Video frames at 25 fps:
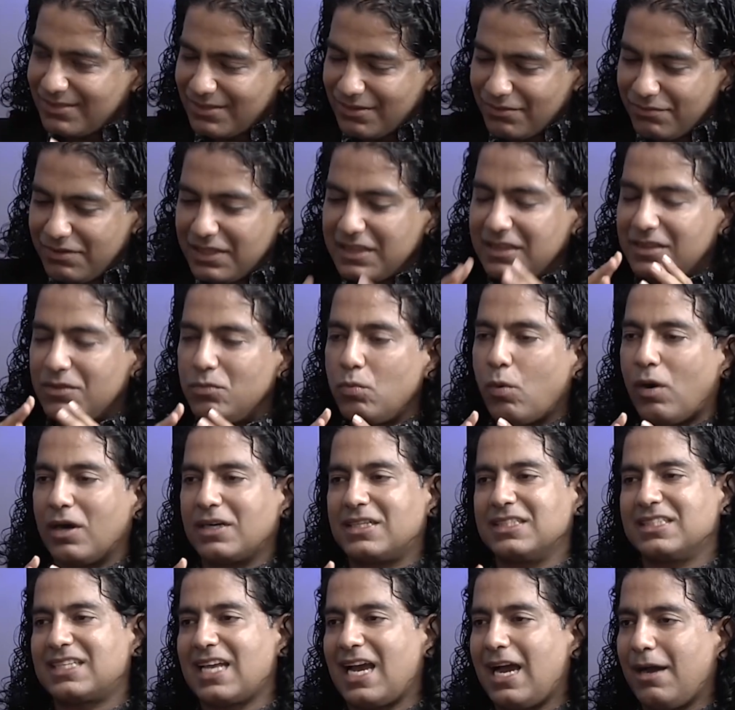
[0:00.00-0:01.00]
with
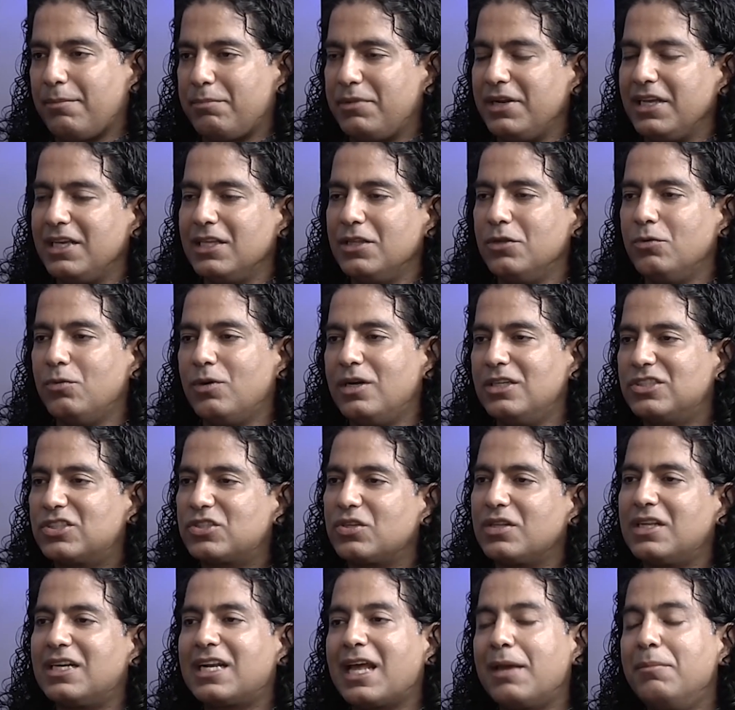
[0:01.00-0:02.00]
what is happening in the world
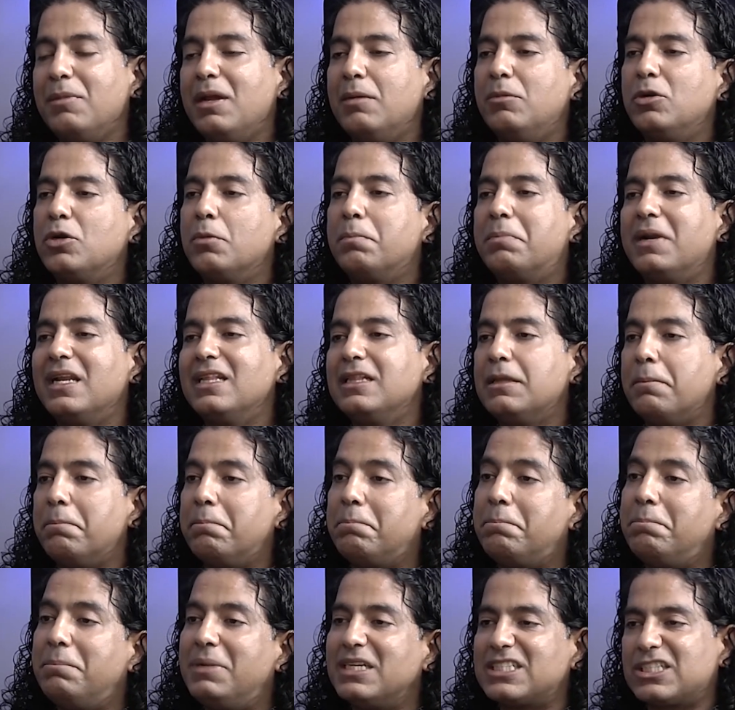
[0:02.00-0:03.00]
so that I'm able to bring the
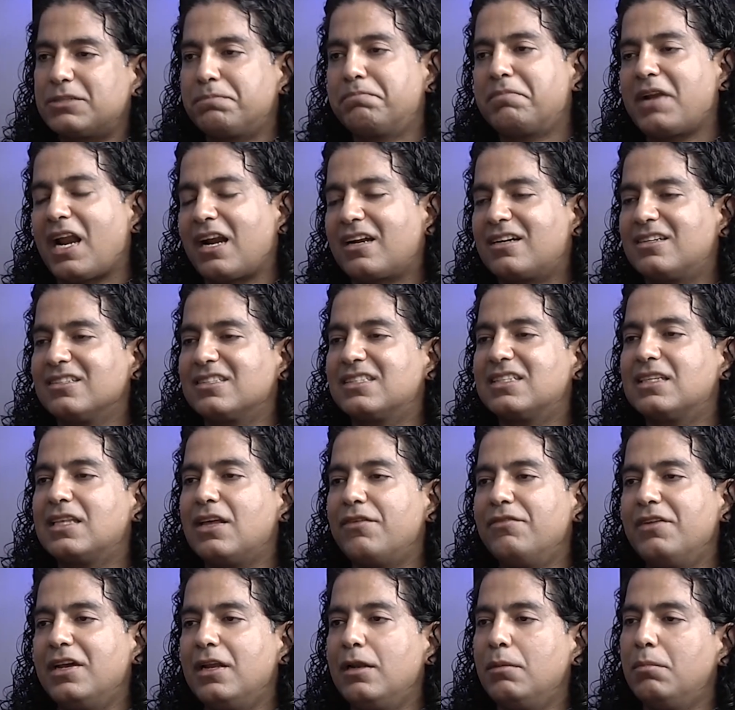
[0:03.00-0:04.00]
best practices
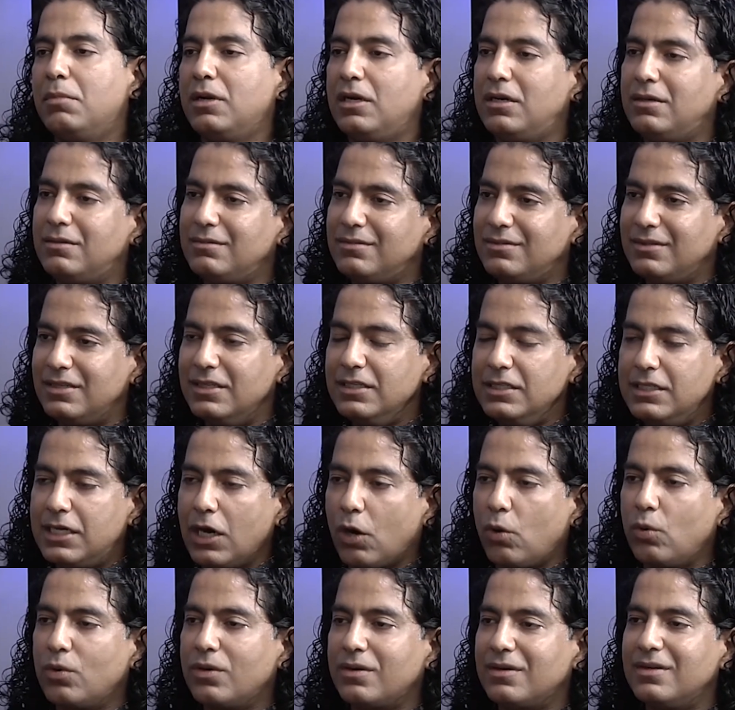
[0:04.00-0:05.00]
available
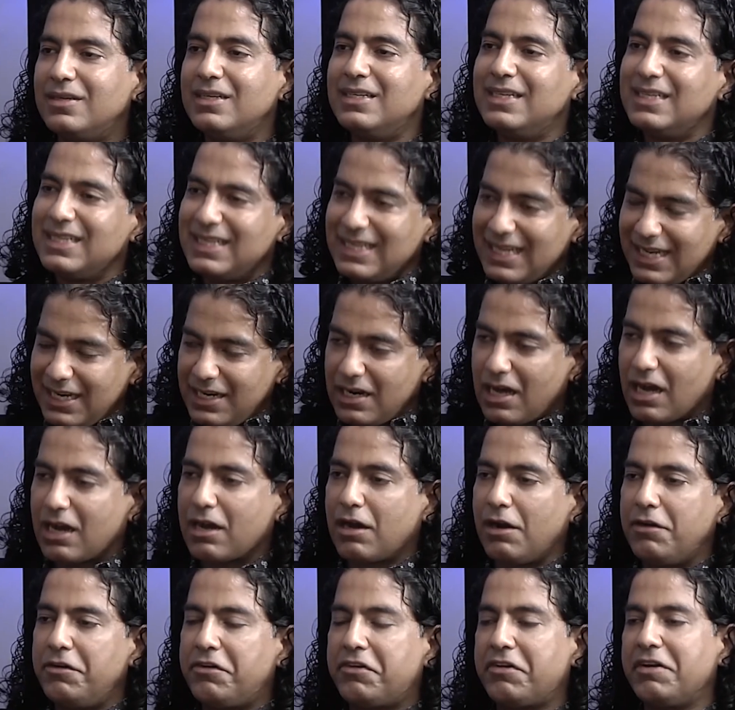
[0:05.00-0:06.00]
down in
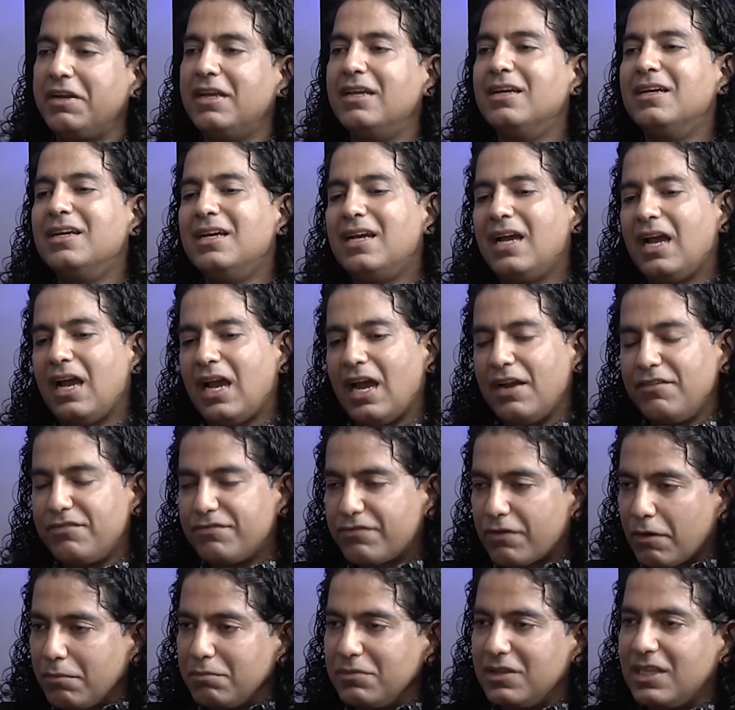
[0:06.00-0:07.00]
our country, and
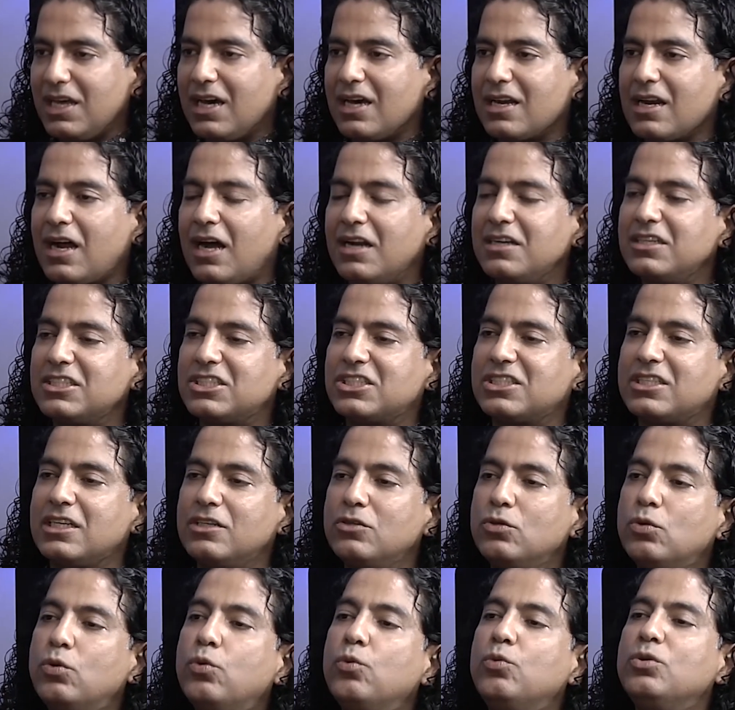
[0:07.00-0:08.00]
from there
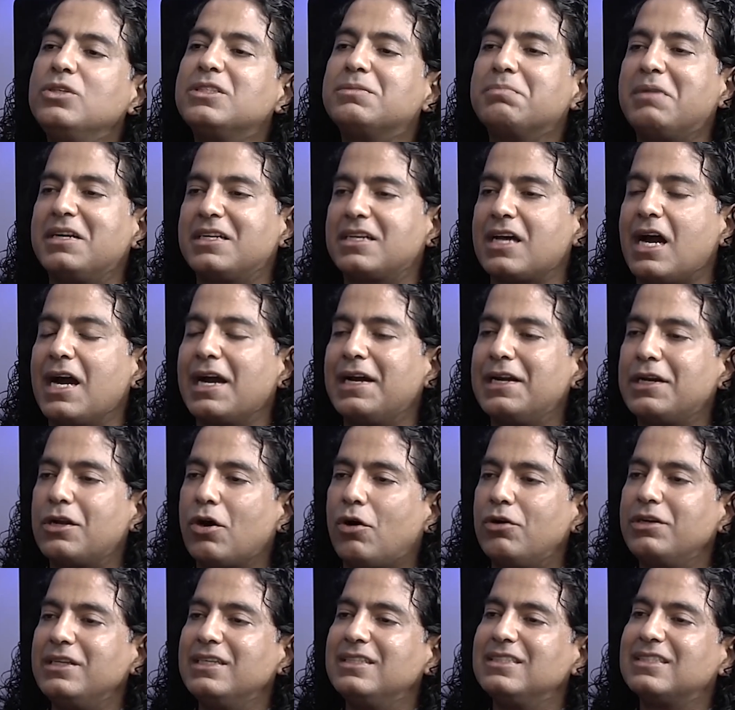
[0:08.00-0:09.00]
understand who is my target
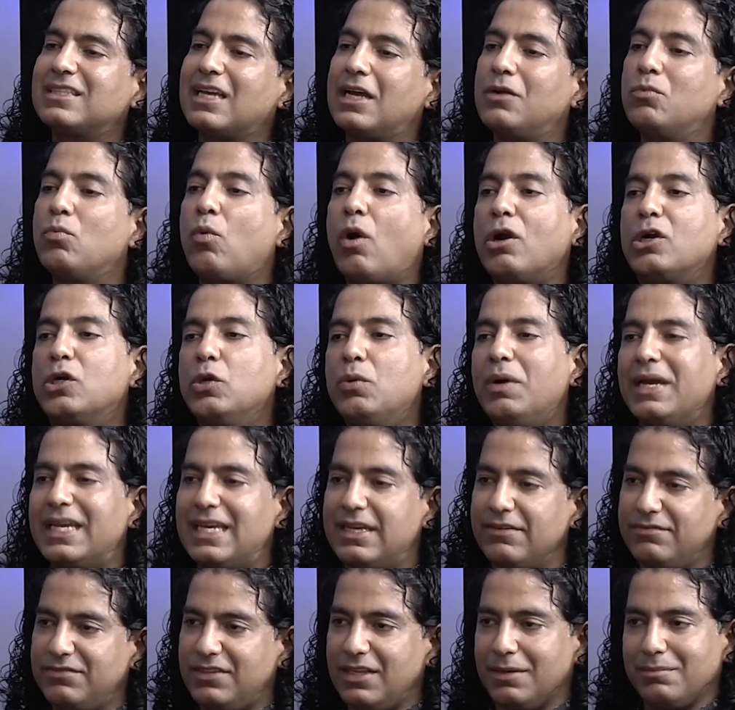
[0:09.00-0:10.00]
audience and what do I give